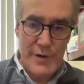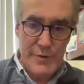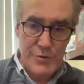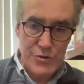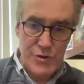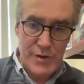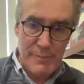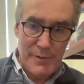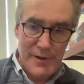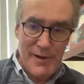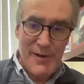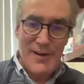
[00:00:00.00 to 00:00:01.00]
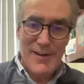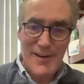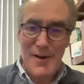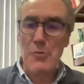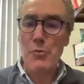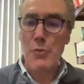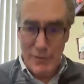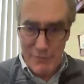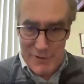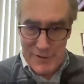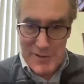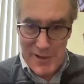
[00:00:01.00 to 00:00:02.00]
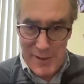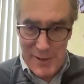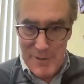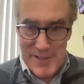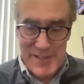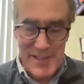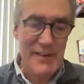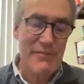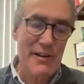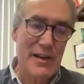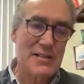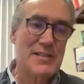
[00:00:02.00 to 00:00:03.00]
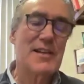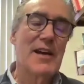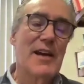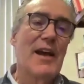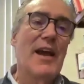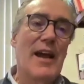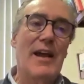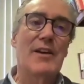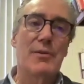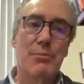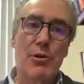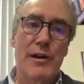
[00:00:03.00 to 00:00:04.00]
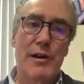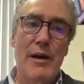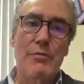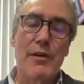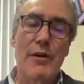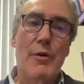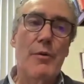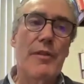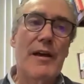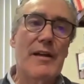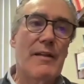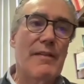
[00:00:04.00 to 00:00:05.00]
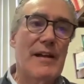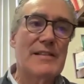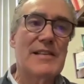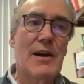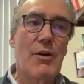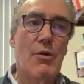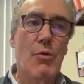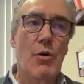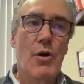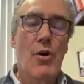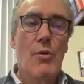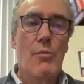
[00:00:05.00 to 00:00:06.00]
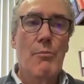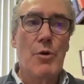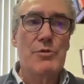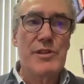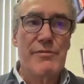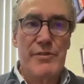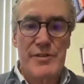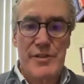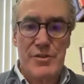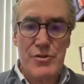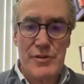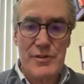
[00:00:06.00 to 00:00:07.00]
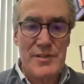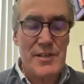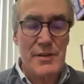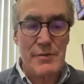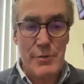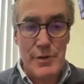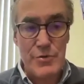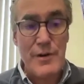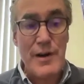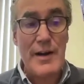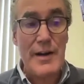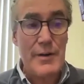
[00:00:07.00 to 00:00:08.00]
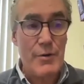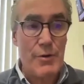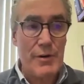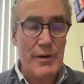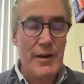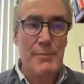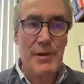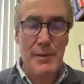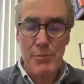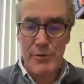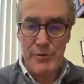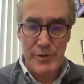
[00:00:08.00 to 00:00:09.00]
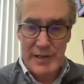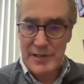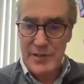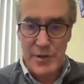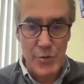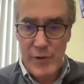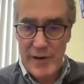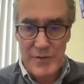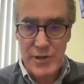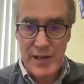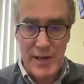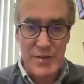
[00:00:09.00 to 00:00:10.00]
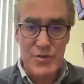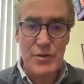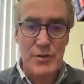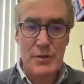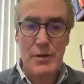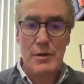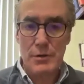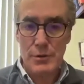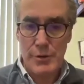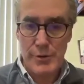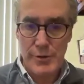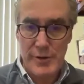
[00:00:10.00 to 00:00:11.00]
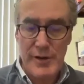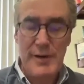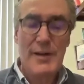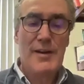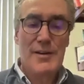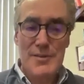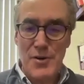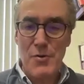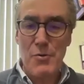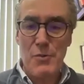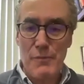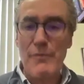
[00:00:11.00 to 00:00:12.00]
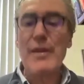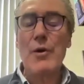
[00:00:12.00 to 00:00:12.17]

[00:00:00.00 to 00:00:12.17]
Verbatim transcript: readership uh, relevant to MECFS and to put it out there. That, that's how most physicians, either in training or in keeping up with their continuing education, learn. So